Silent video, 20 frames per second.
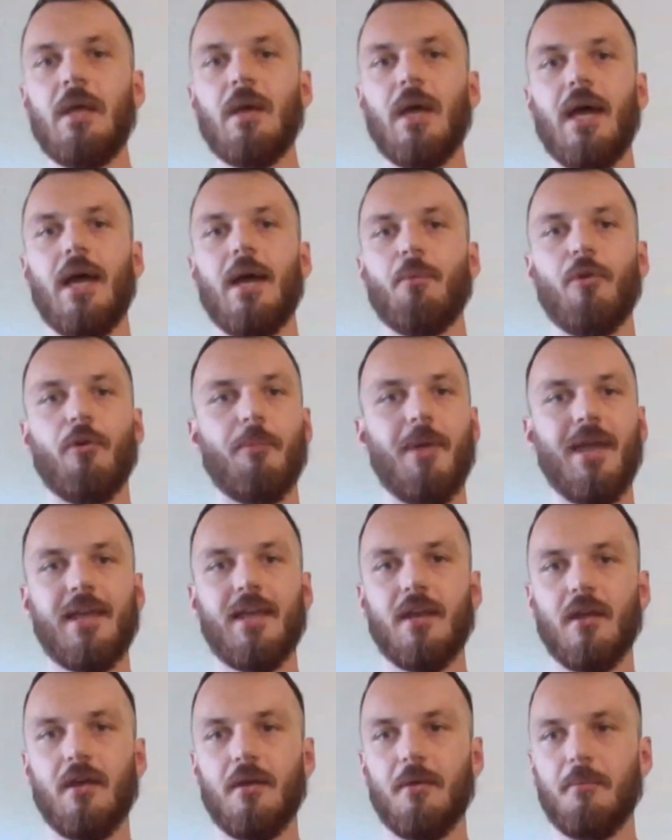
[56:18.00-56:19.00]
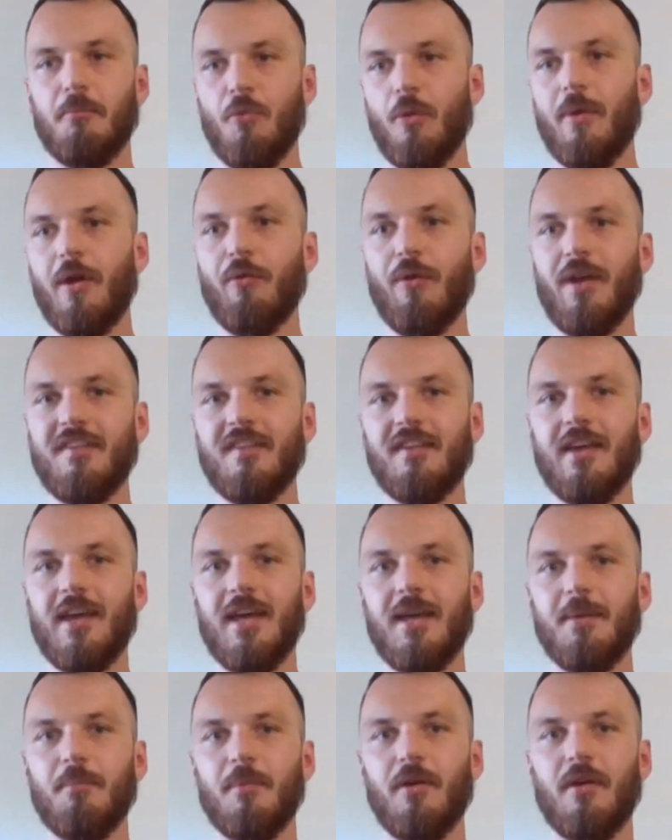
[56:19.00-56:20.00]
uh, we were making a mobile racing
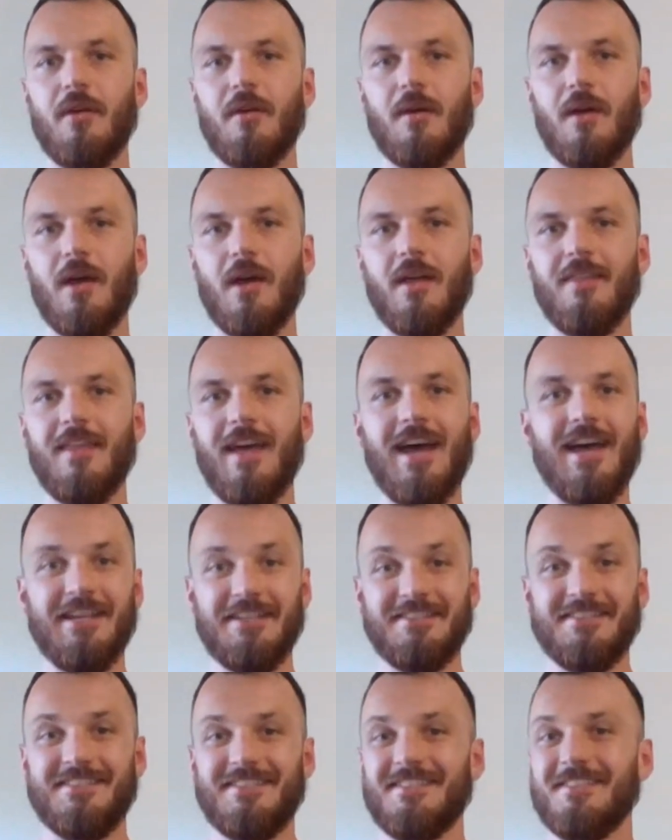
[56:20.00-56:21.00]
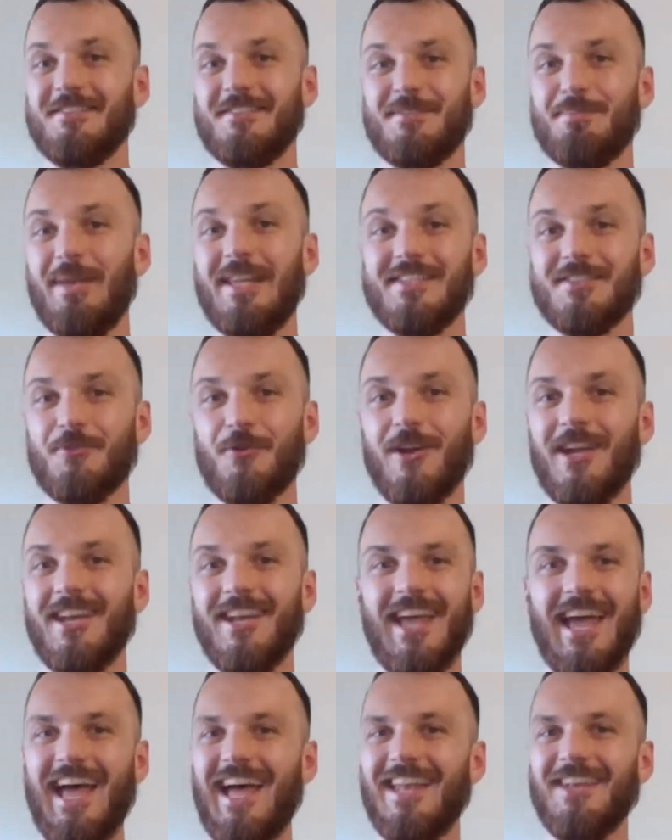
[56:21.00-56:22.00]
game uh, that has split screen
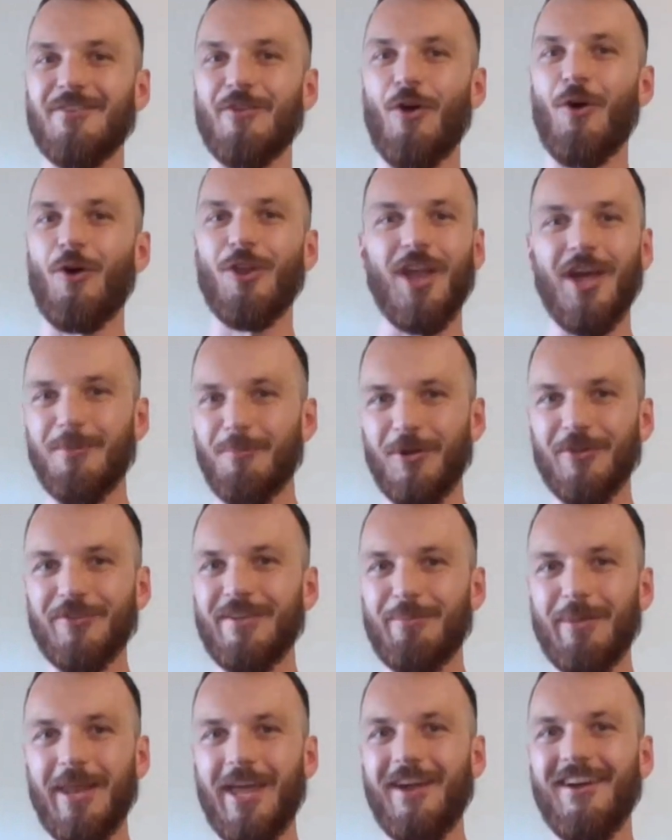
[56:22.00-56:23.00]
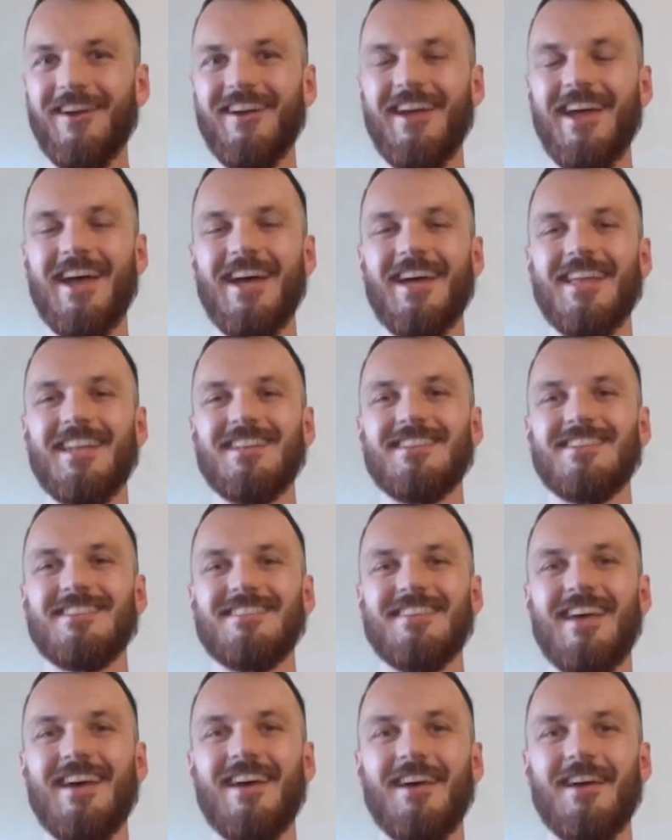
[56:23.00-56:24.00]
and online multiplayer, and
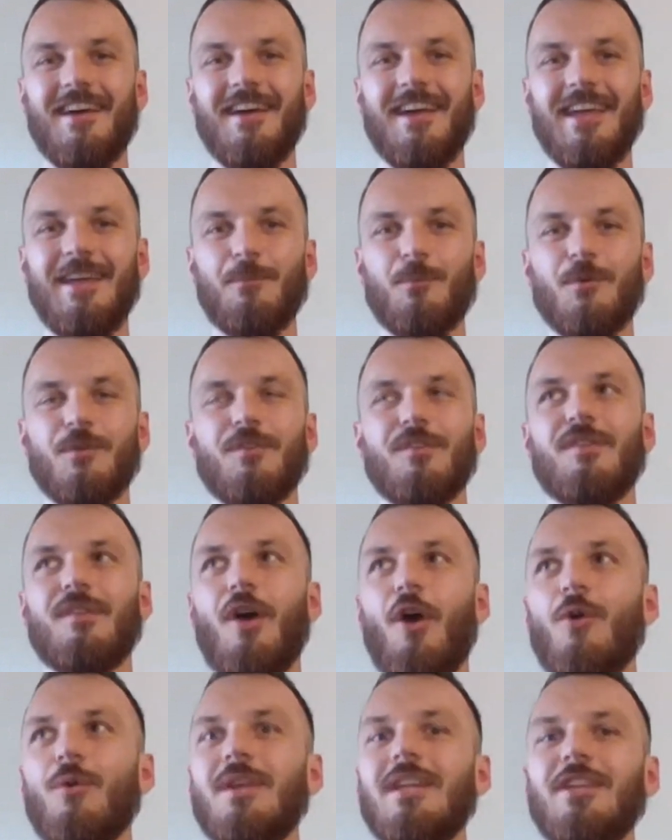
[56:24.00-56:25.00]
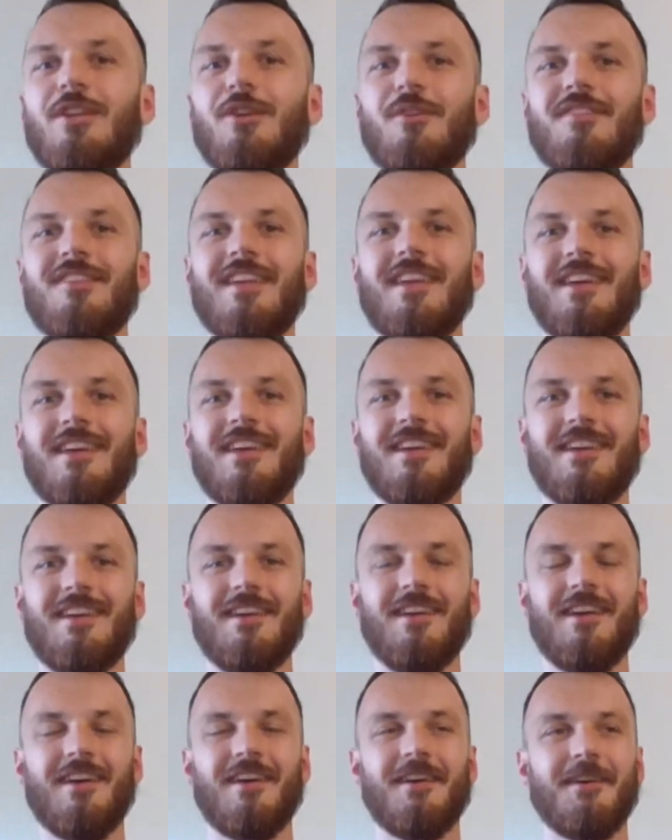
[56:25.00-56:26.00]
uh, it was only using
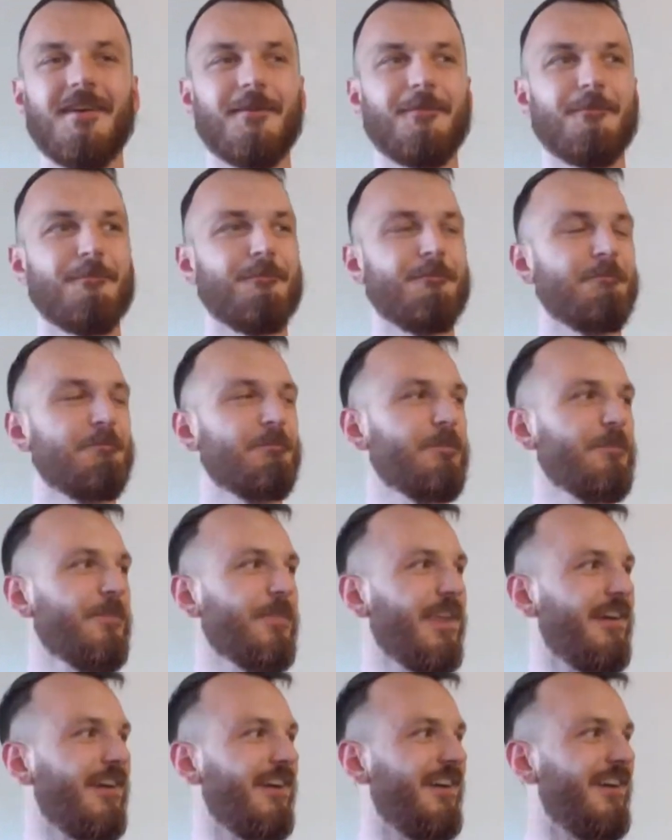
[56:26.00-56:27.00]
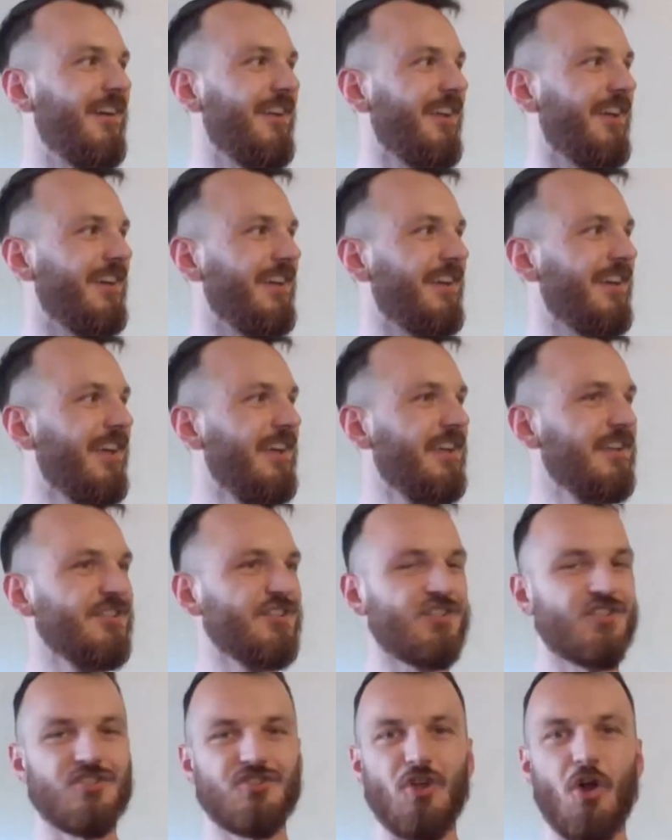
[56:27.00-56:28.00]
um, uh, like
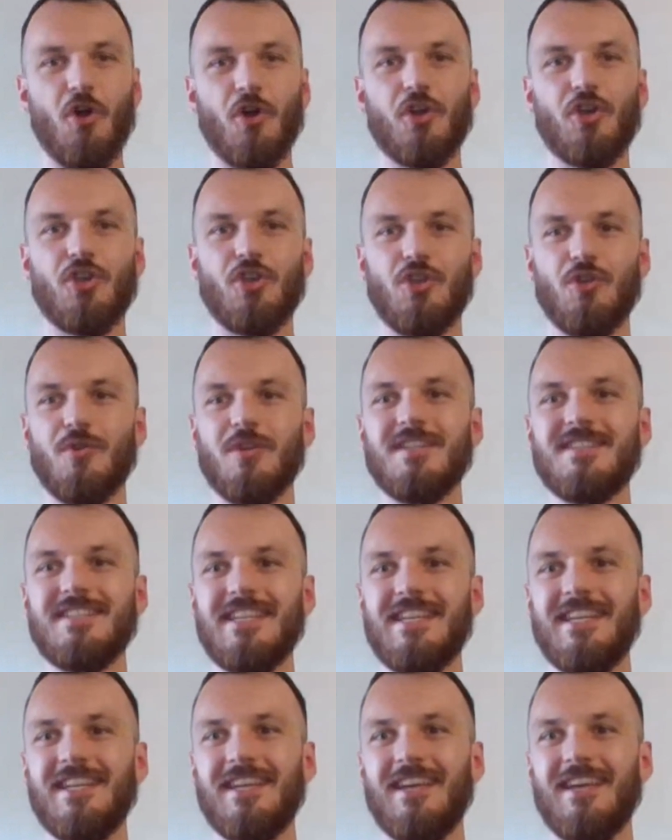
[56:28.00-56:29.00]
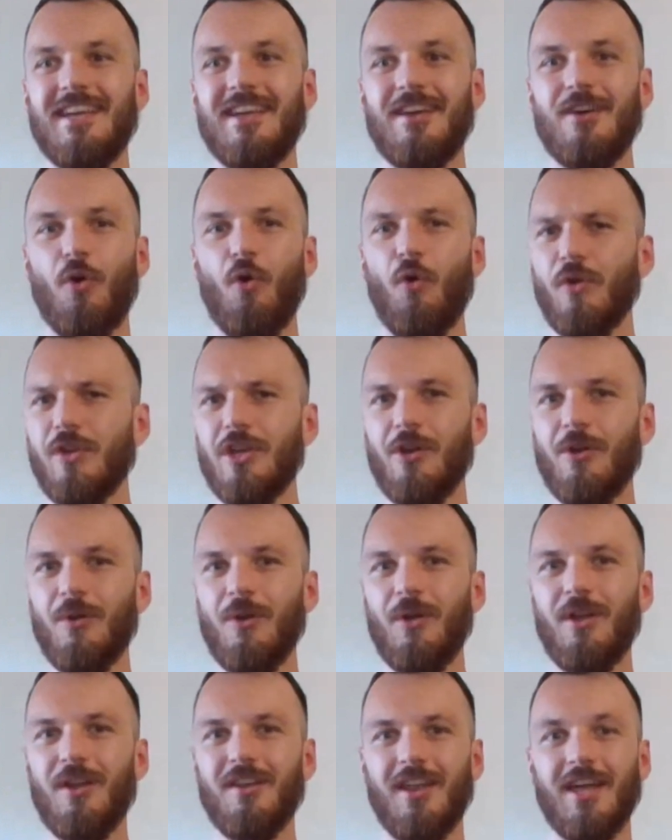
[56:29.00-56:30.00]
stock Unity audio,
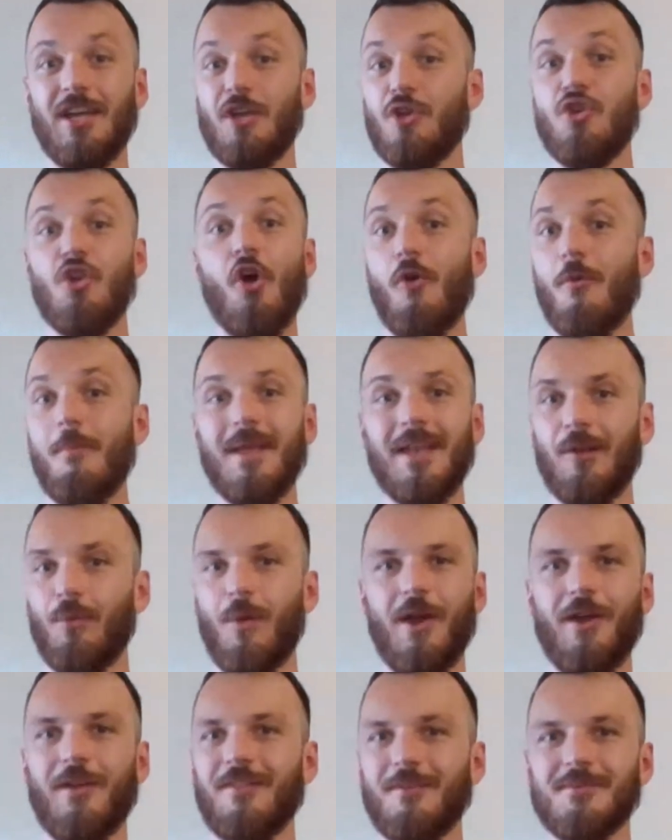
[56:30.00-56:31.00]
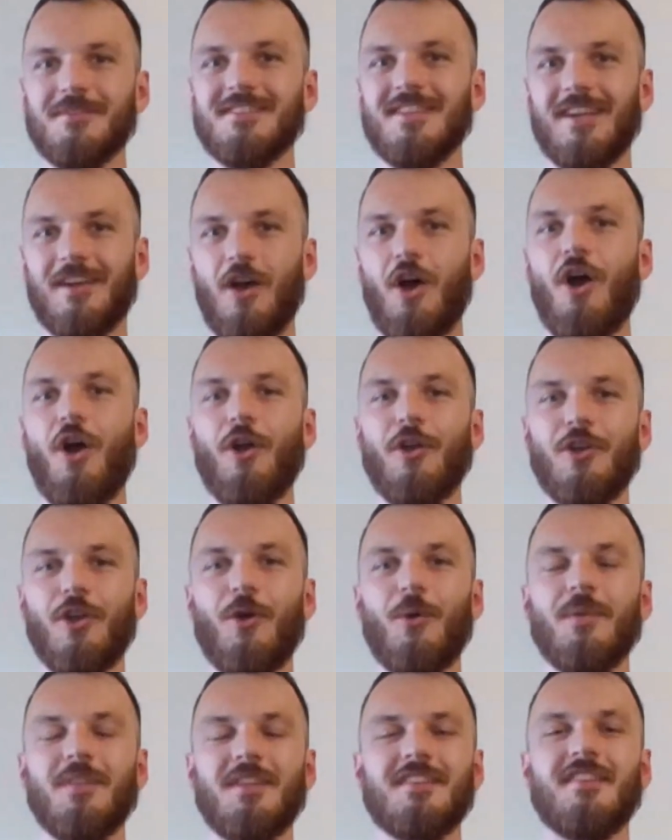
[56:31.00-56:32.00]
like no middleware. That was like a hard
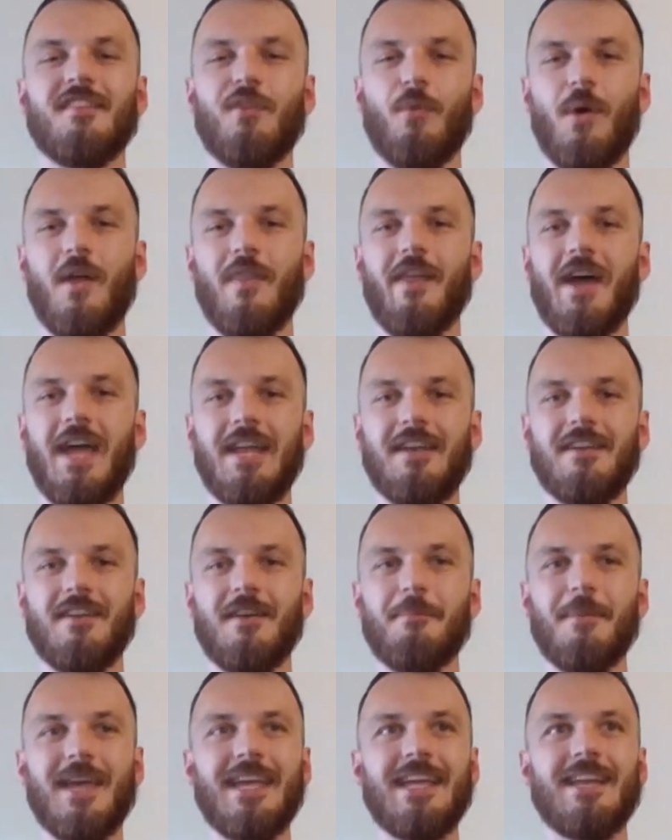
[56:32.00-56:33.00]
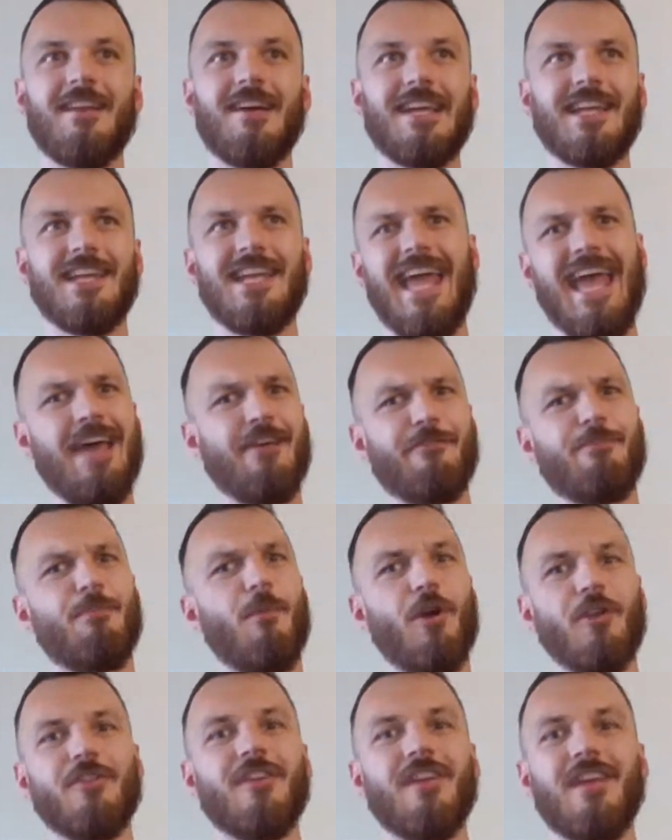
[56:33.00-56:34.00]
no. And this is the one that I ended up making like an
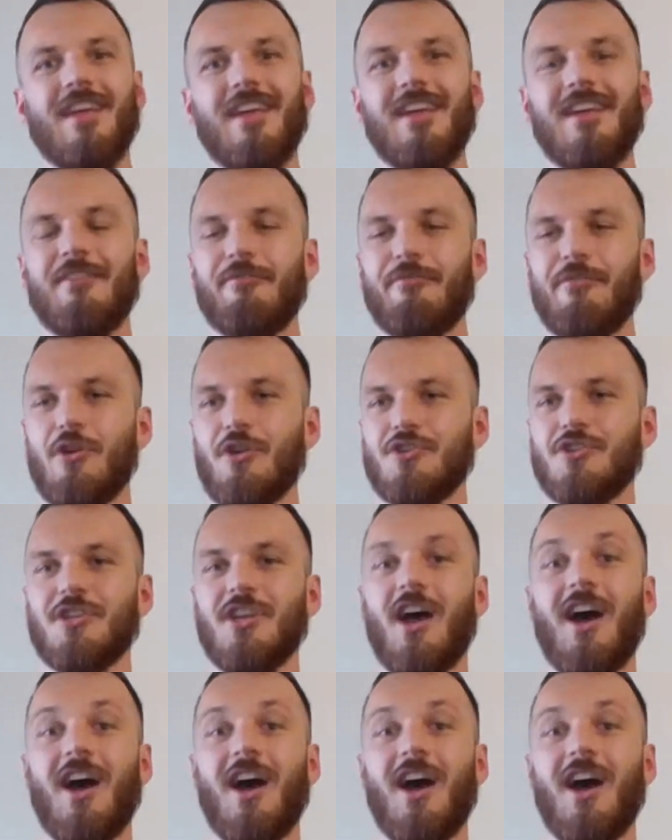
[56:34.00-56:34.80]
Fmod version.